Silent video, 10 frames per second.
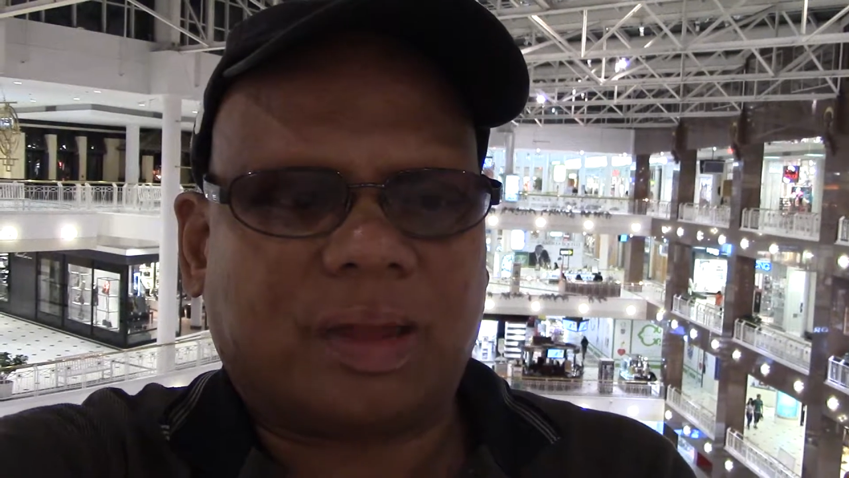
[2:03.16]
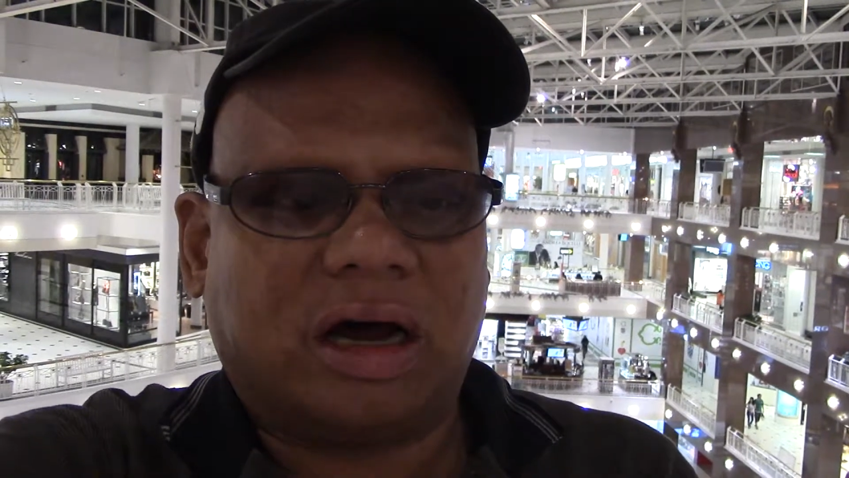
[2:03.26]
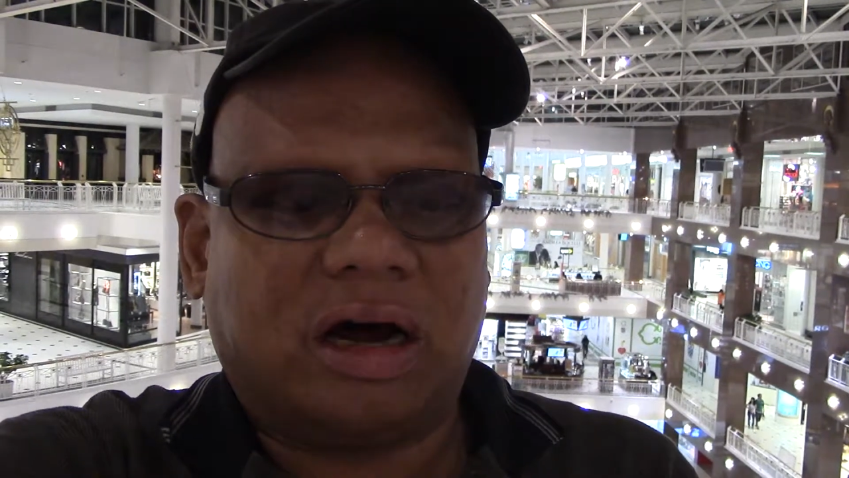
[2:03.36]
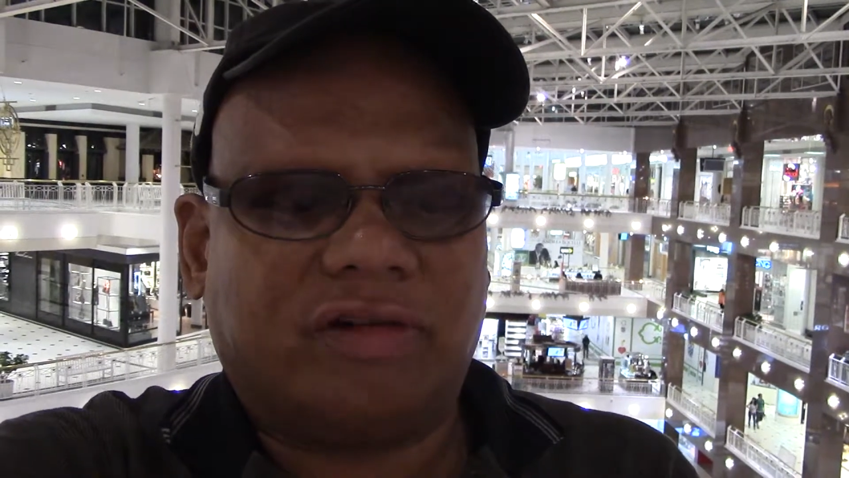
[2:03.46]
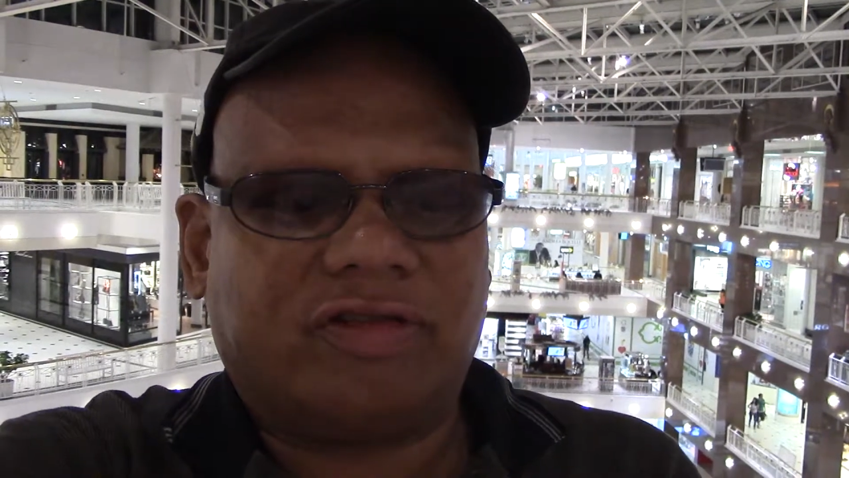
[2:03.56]

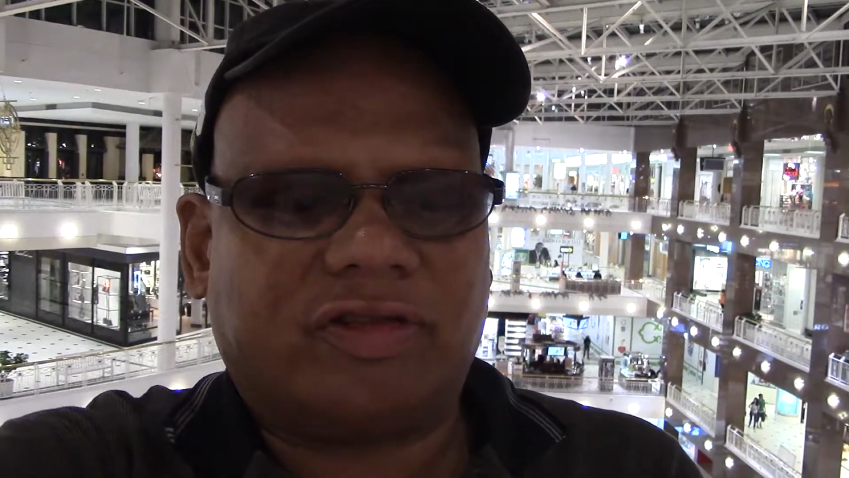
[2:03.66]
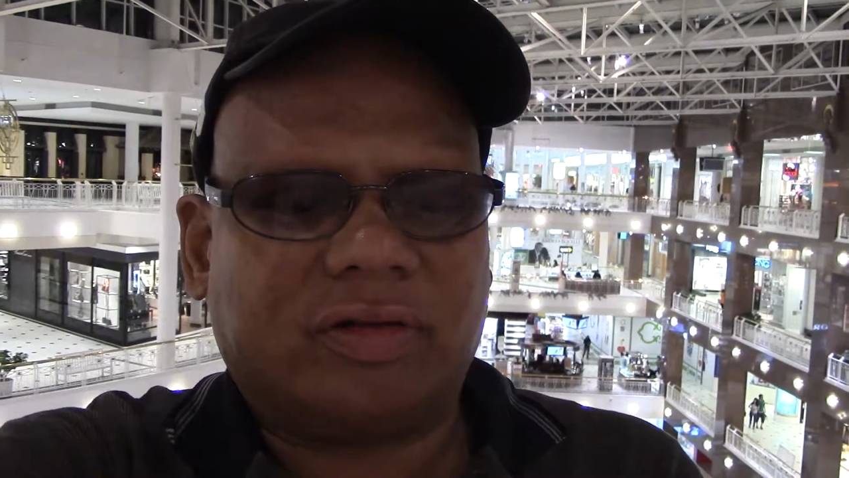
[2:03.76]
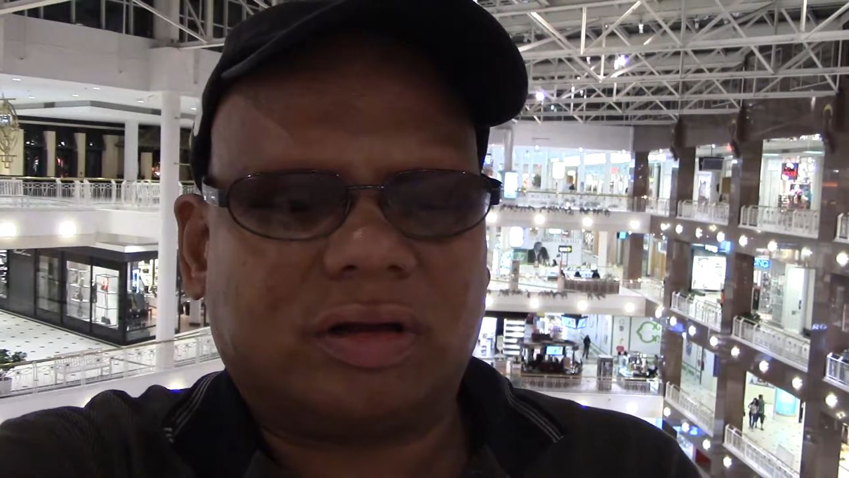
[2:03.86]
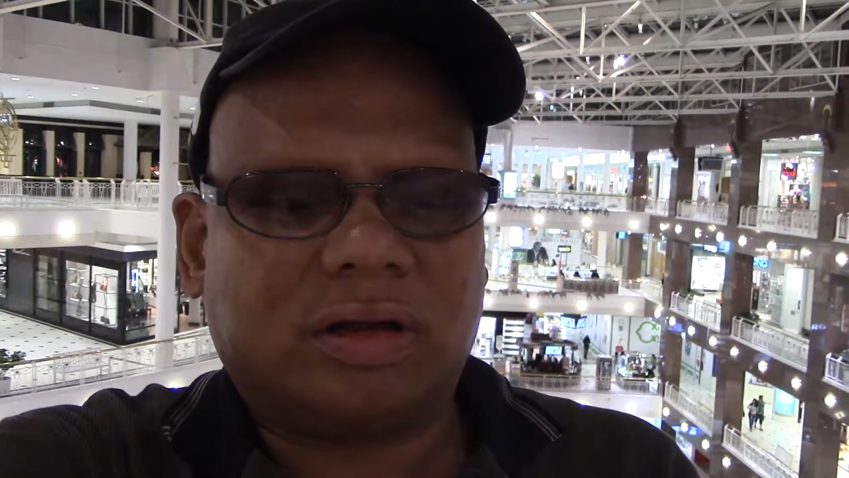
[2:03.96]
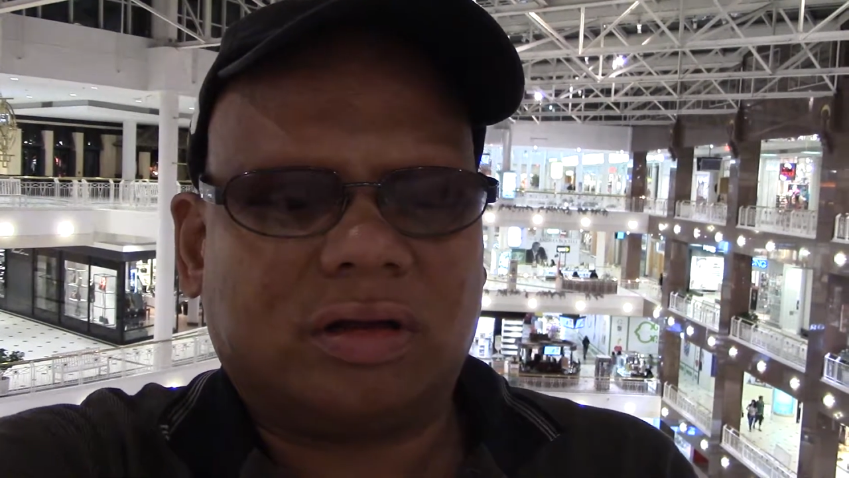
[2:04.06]
of
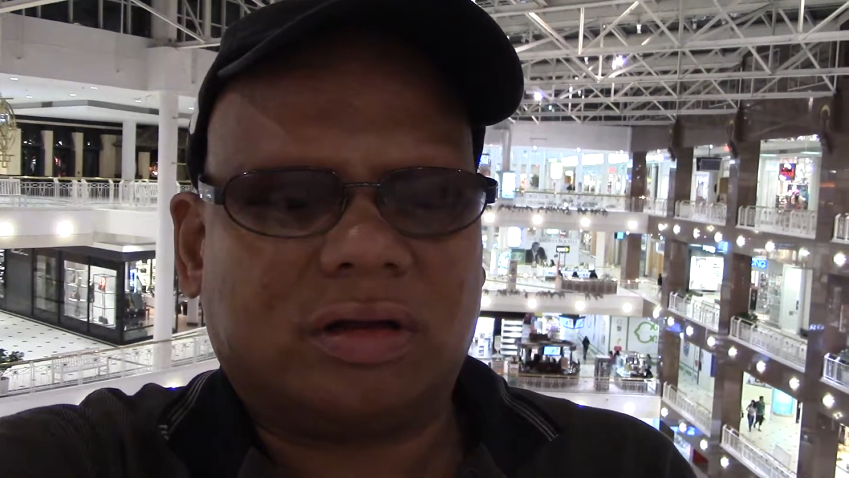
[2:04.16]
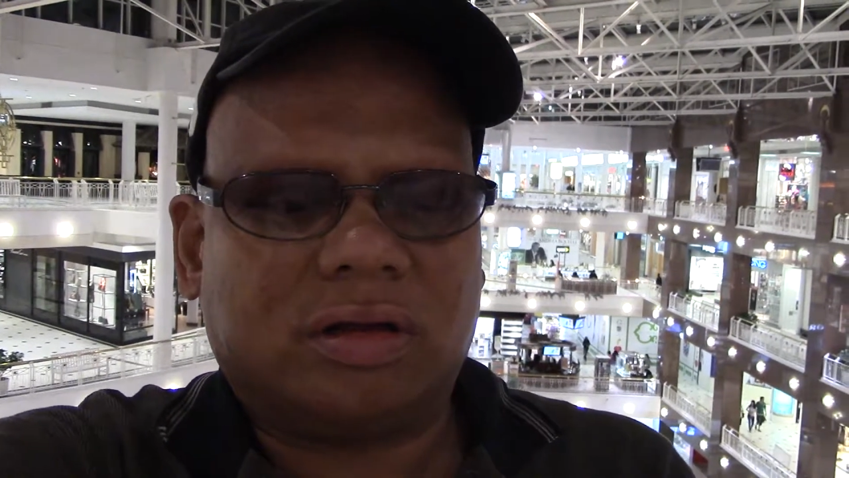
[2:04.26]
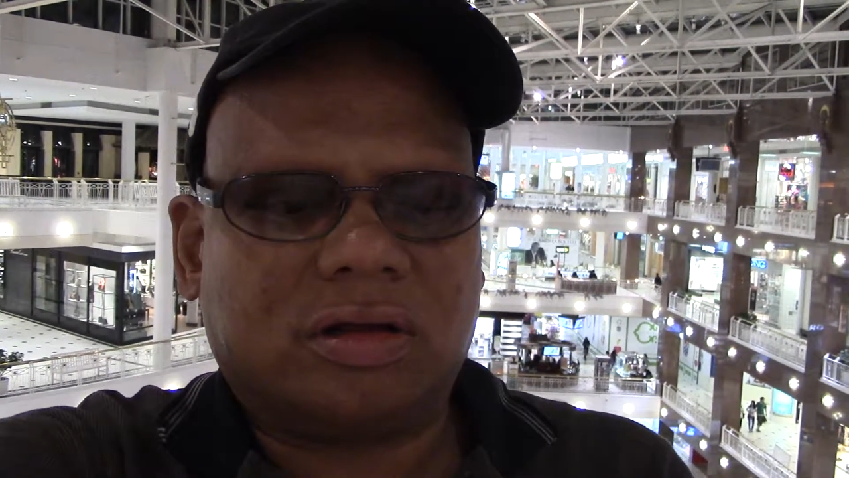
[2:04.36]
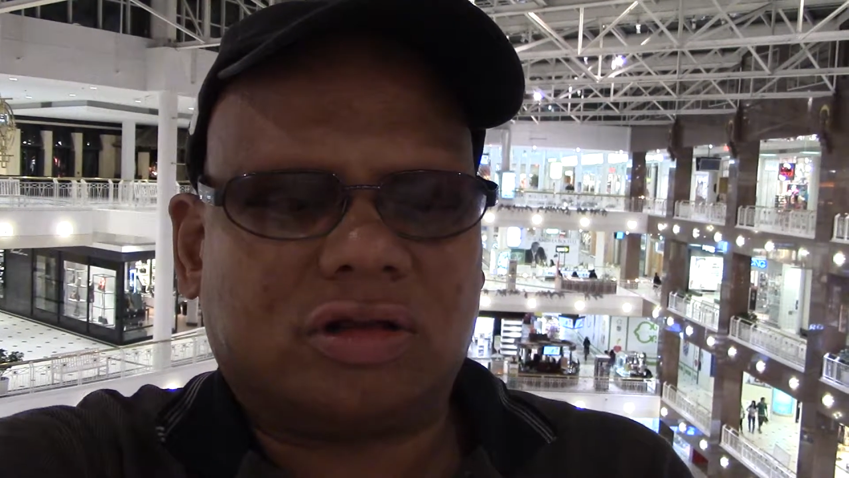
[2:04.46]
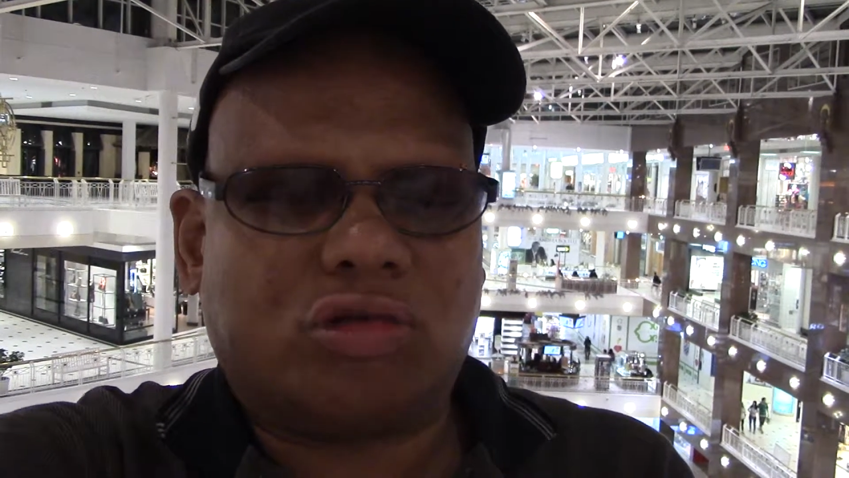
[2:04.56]

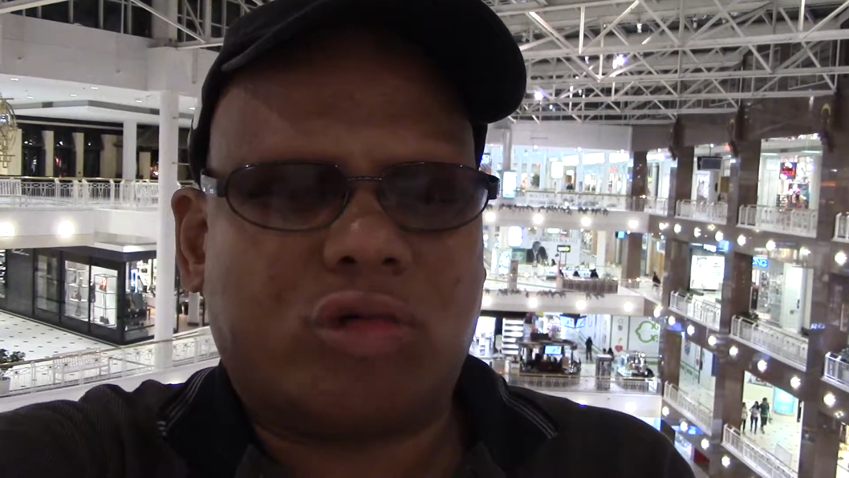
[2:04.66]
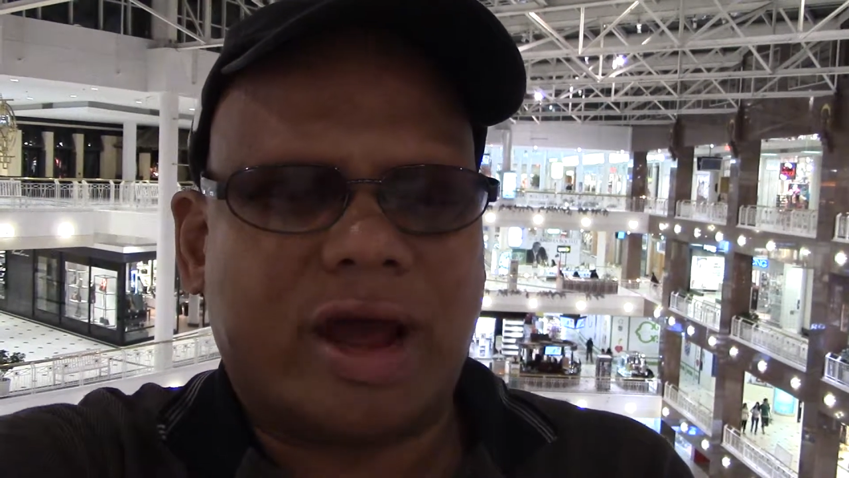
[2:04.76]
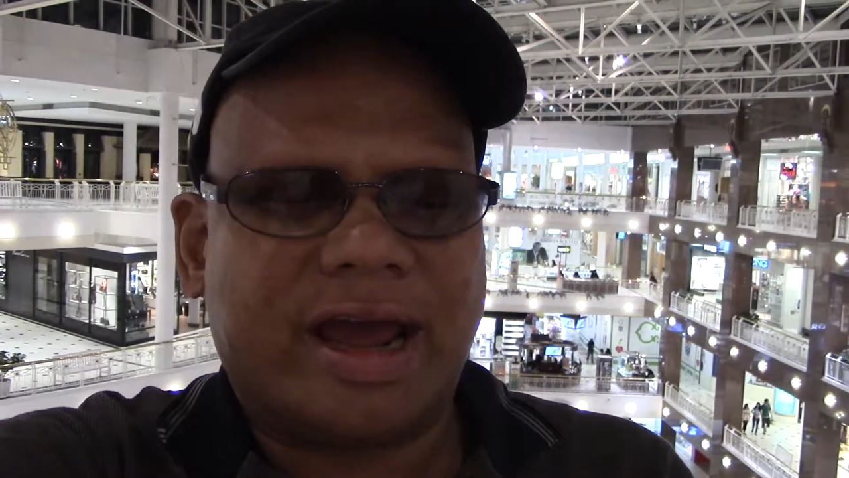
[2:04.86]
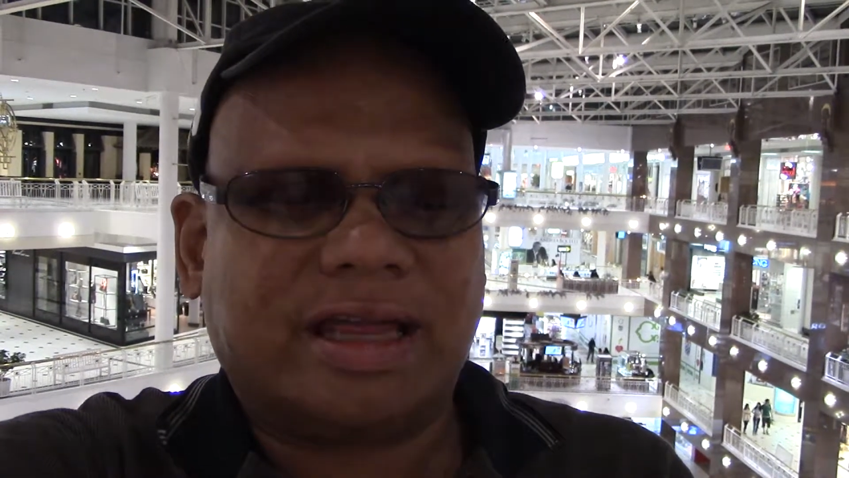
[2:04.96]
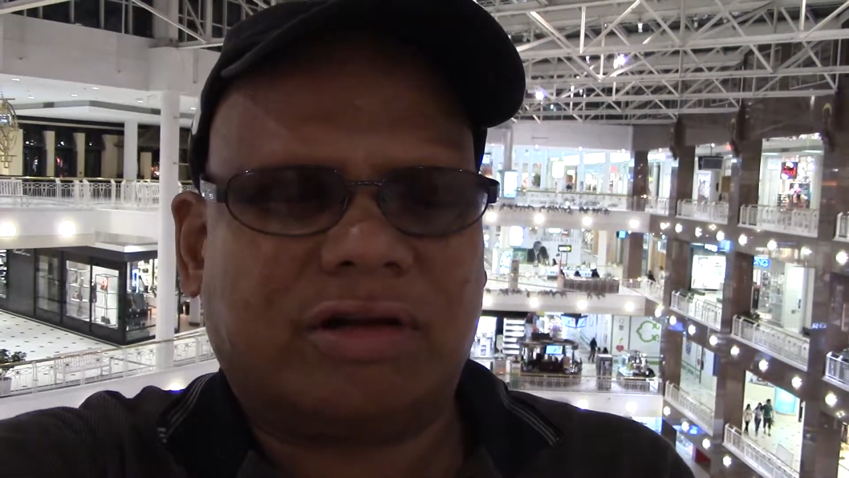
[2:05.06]
the way